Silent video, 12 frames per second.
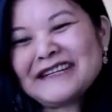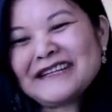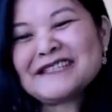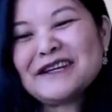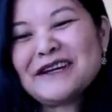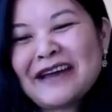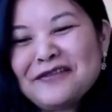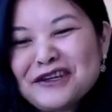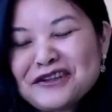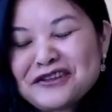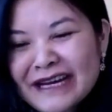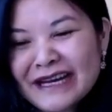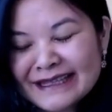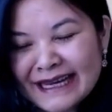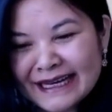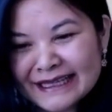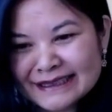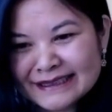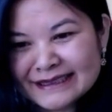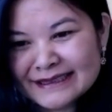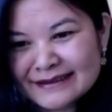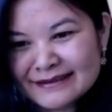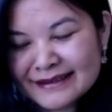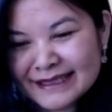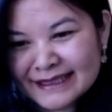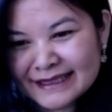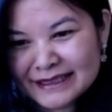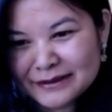All right. So have you tried the other